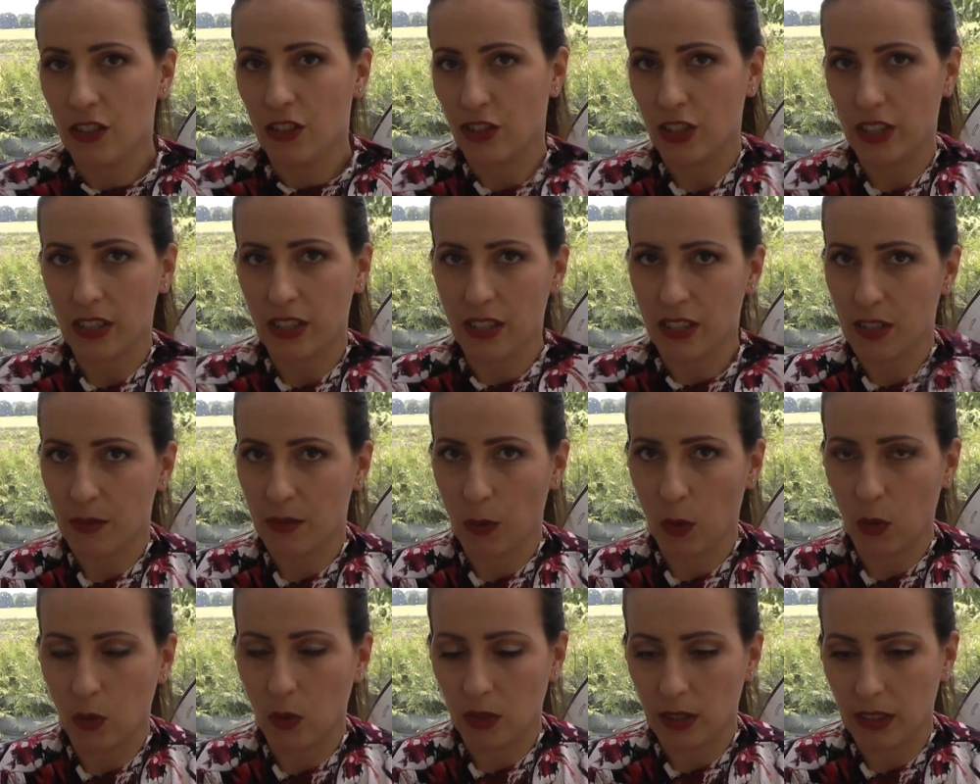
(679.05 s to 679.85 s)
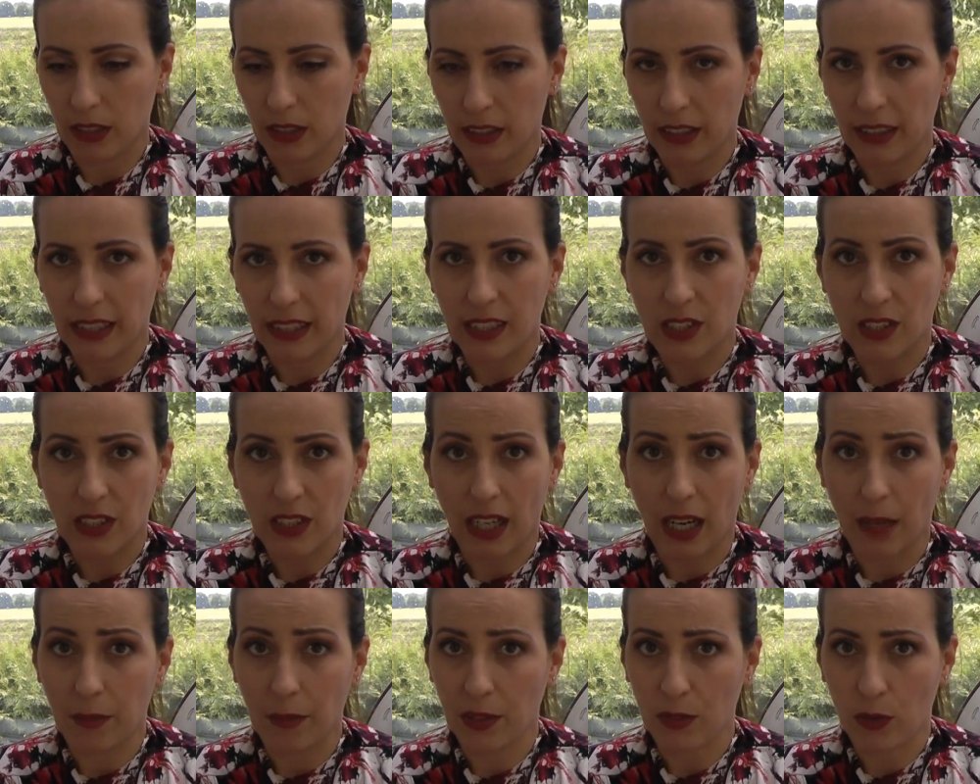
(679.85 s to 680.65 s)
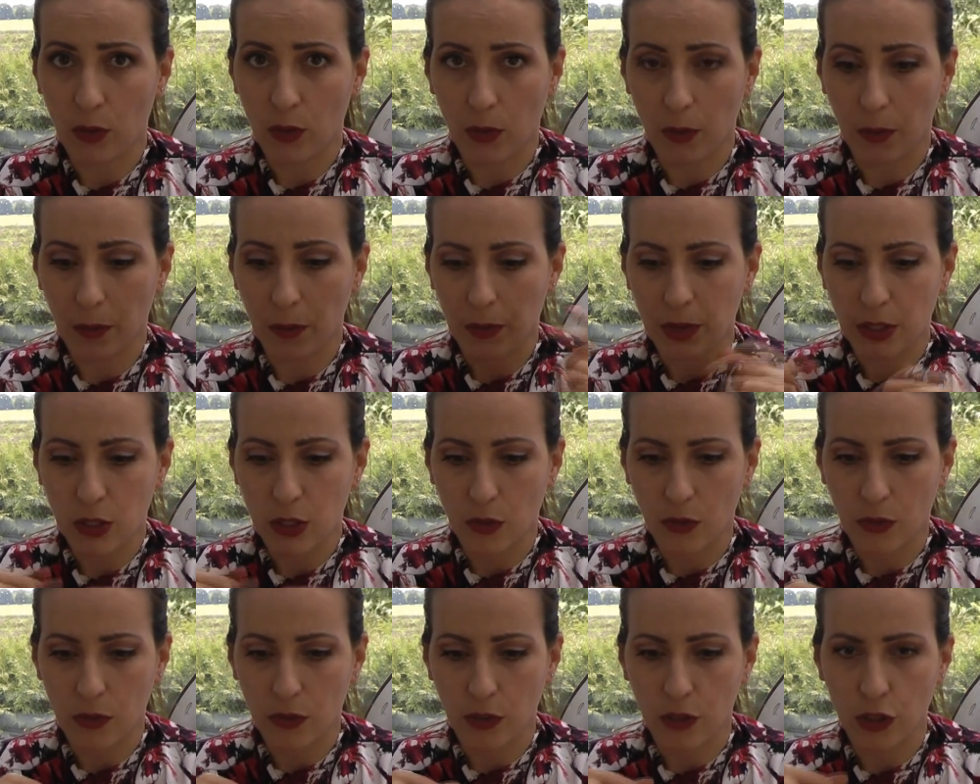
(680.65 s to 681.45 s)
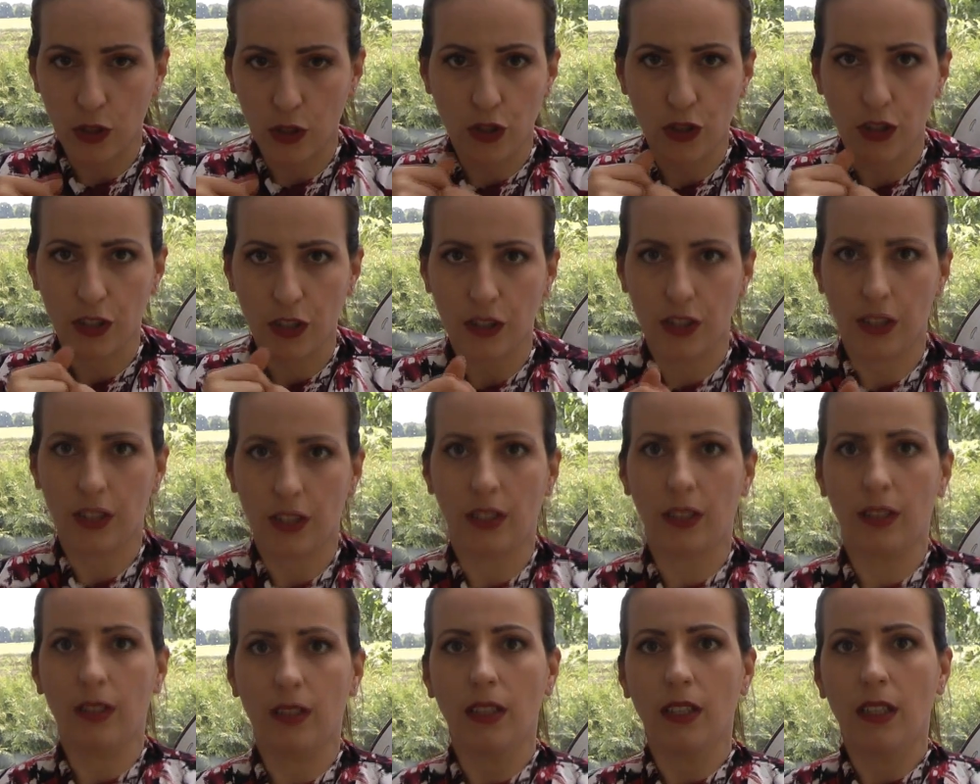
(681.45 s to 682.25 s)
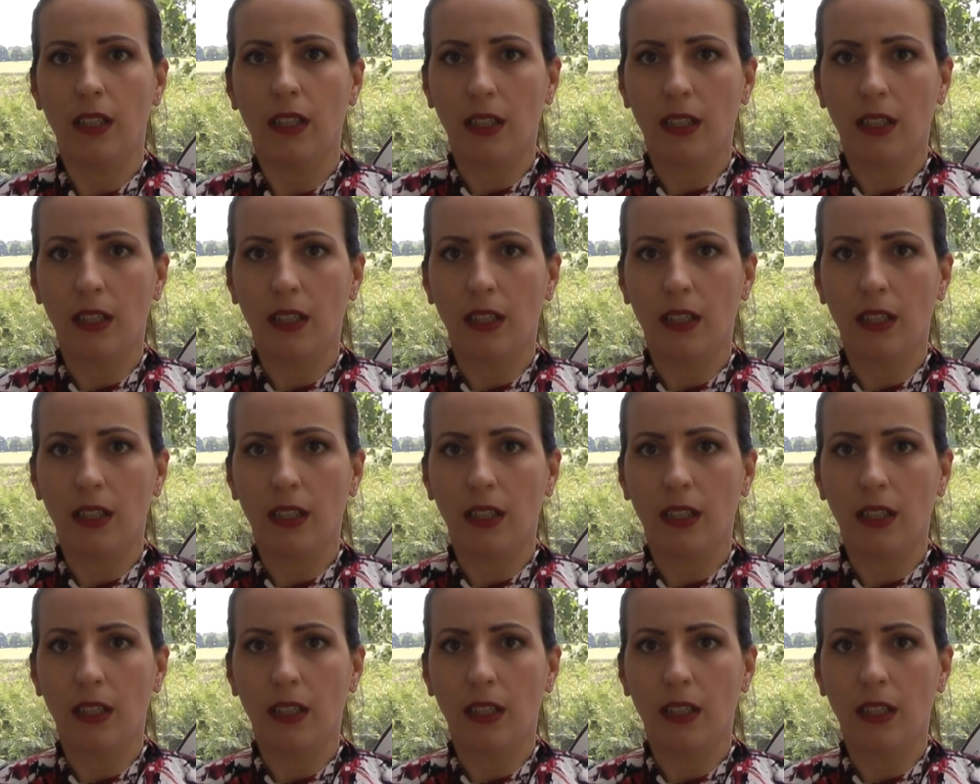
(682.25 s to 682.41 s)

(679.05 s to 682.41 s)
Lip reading: just a small test garment from a piece of jersey